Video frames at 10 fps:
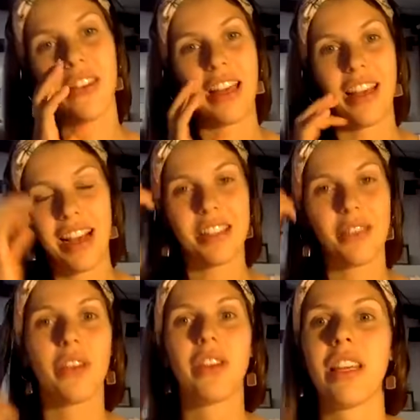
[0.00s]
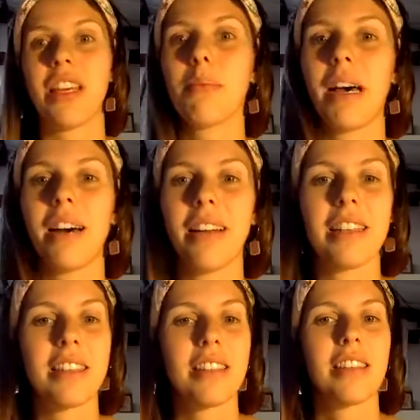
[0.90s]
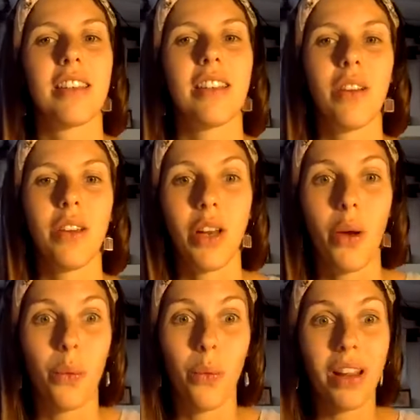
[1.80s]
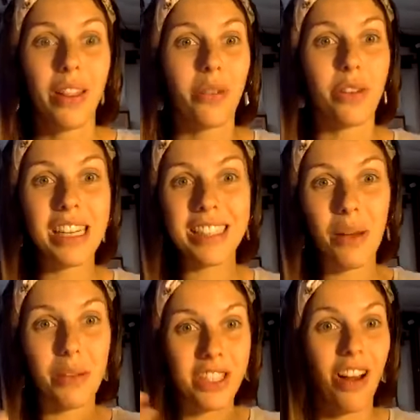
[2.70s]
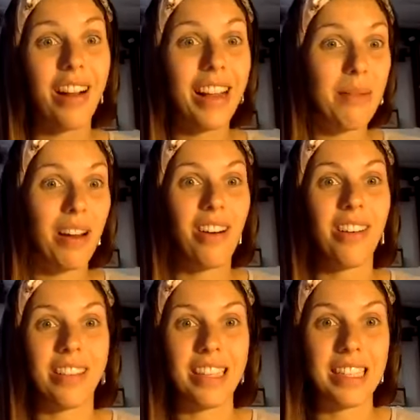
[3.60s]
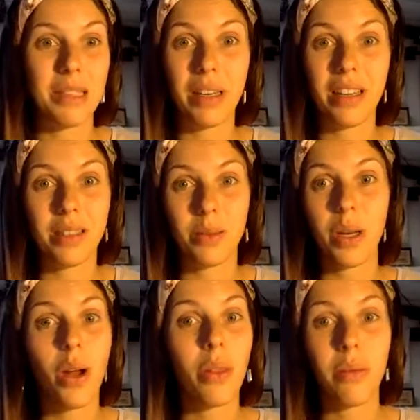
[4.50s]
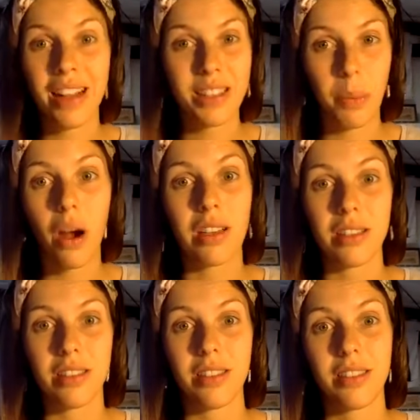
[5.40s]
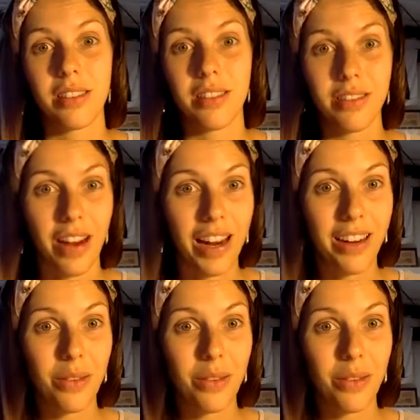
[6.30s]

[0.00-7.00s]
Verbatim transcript: thing, guys, if you think about it, you know, w- the reason that we're talking about all of this is because we know the next part right?